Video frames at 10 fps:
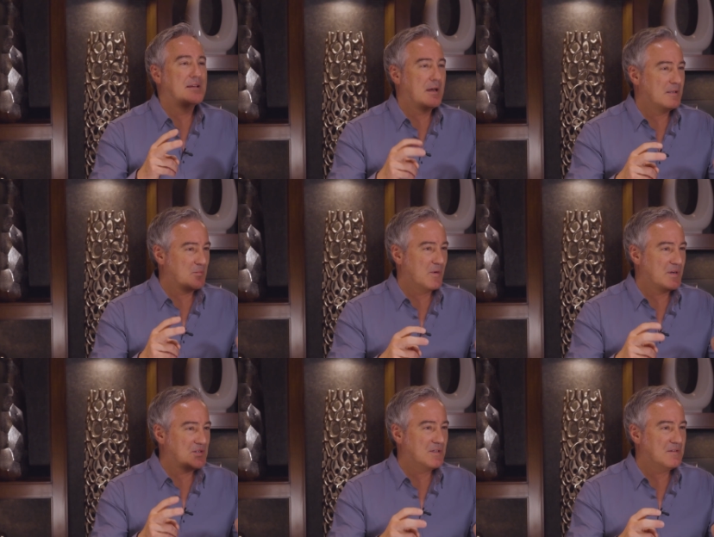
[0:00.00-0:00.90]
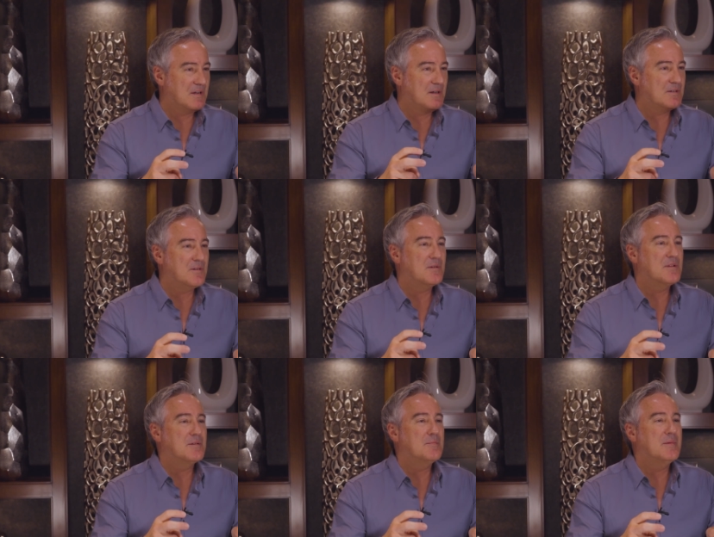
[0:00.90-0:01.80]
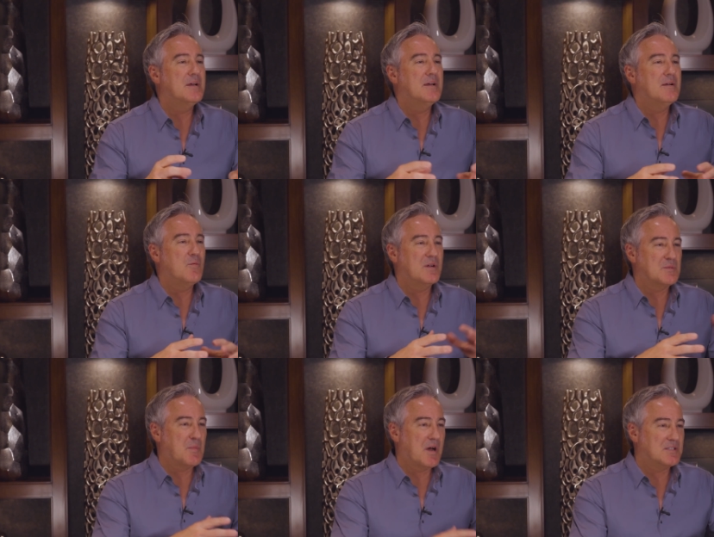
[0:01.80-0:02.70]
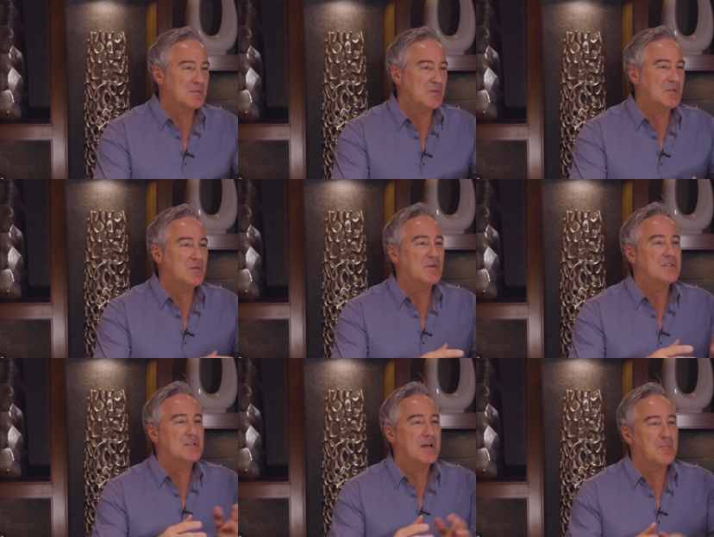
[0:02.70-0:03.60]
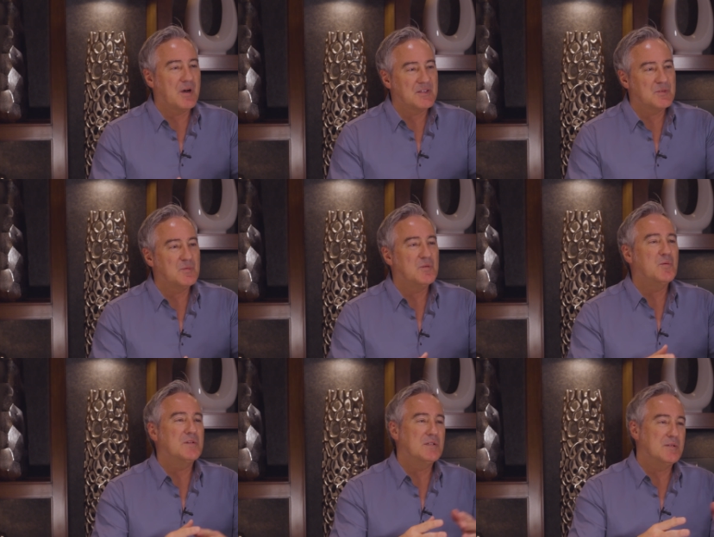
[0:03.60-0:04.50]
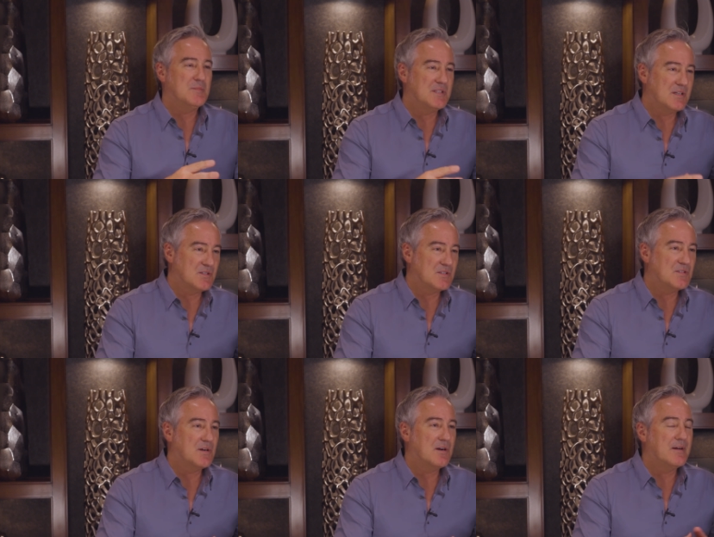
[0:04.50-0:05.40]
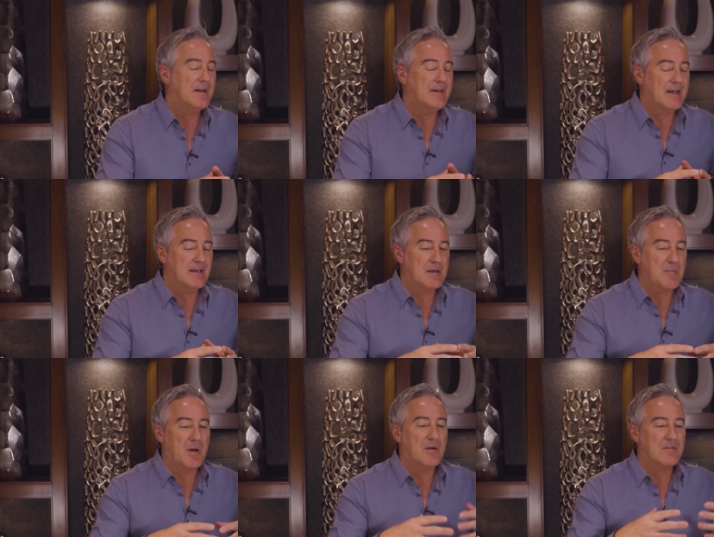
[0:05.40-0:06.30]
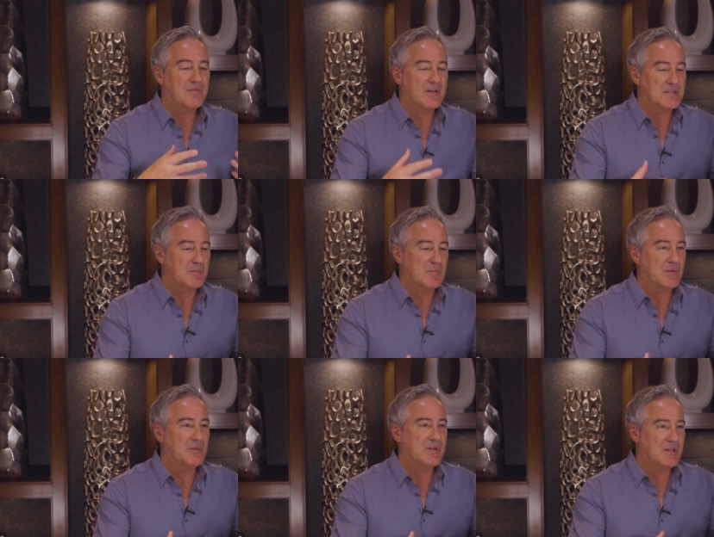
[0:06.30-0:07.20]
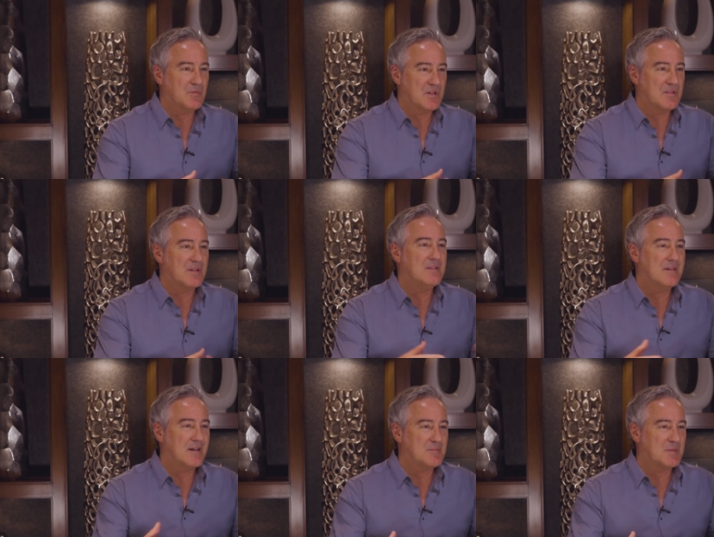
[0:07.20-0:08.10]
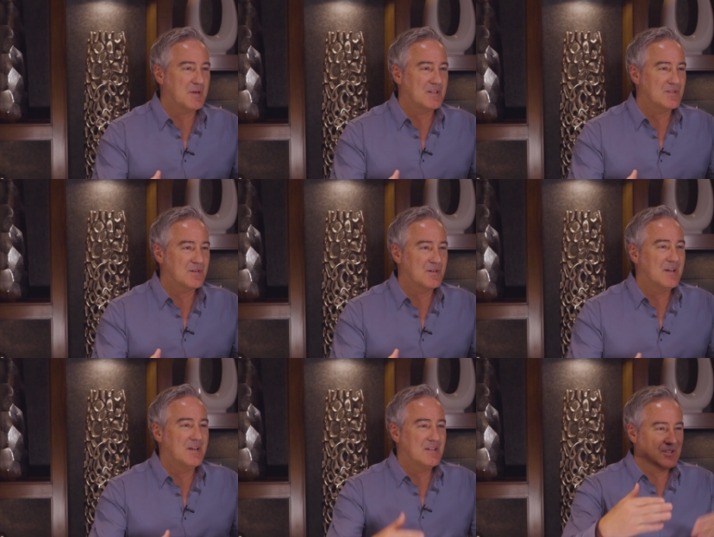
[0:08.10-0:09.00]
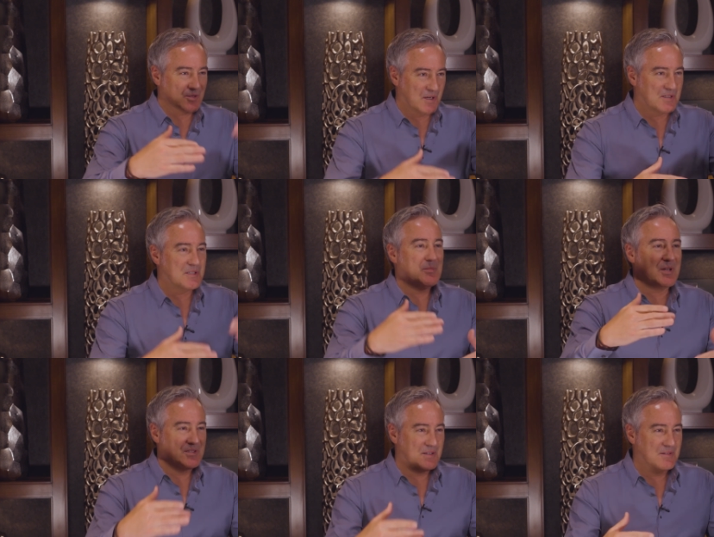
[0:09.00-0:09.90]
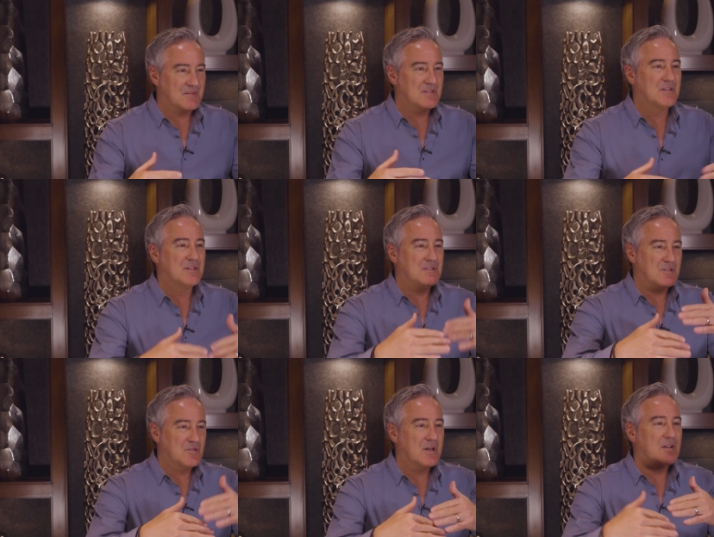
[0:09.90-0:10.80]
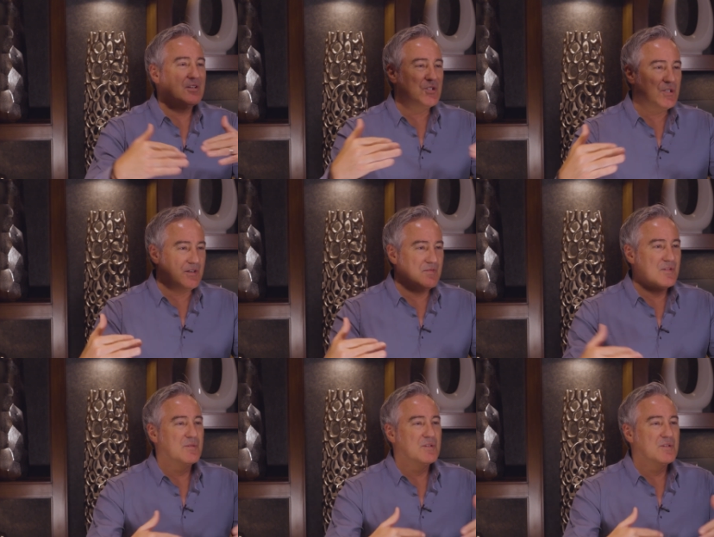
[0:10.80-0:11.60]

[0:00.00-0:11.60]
calibration algorithm, what's possible and what's not possible, what the limitations are, and the amount of flexibility within the optimizer to customize it to, to try to achieve the